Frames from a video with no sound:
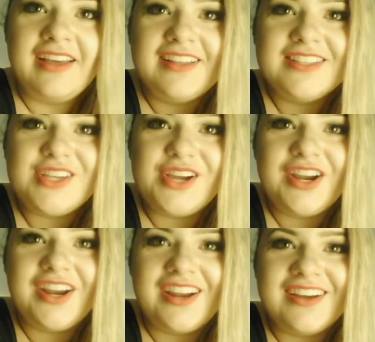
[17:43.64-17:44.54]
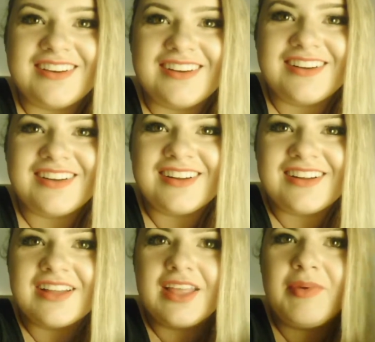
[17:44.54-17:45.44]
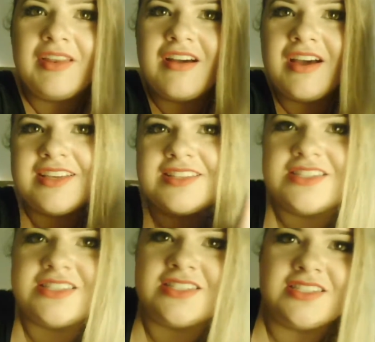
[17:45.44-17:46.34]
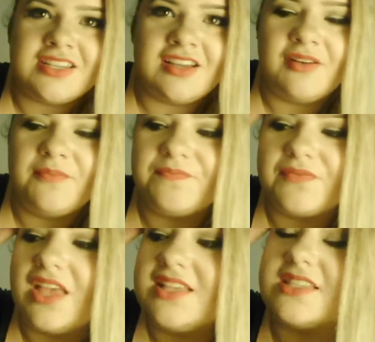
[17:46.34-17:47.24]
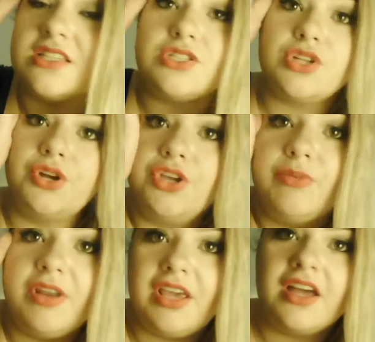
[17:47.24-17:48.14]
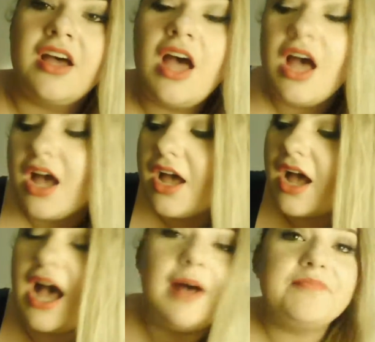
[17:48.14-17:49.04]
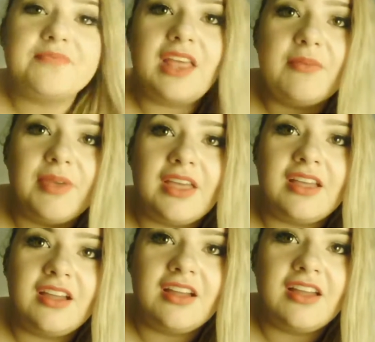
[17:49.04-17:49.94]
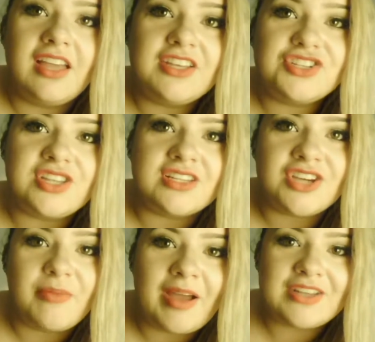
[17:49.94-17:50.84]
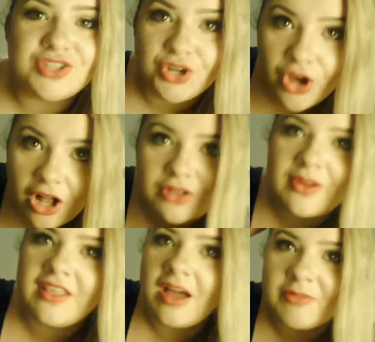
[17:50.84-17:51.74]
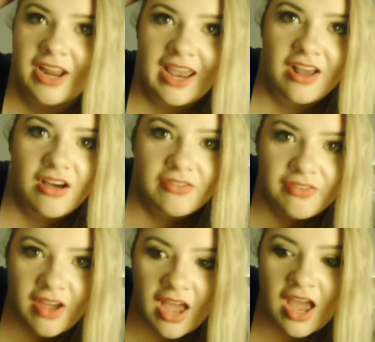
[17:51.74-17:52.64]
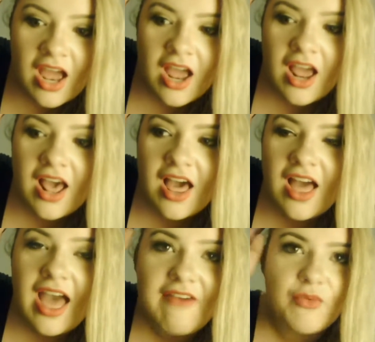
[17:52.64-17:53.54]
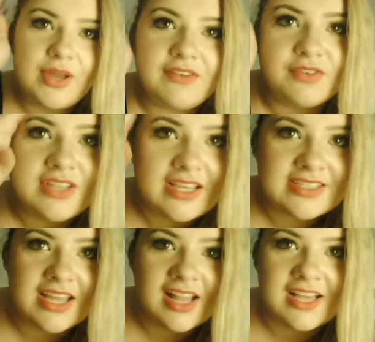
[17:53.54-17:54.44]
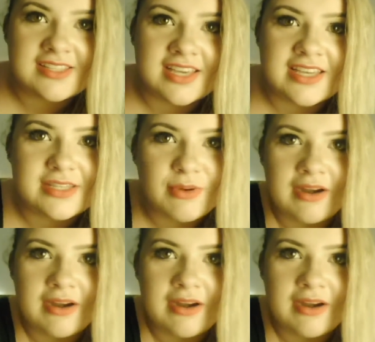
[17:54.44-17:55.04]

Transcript: so it'll be nice. It's so humid here. And it'll be interesting to go back to cold weather. I'm going to head off. Have a wonderful day and stay classy, kids, wherever you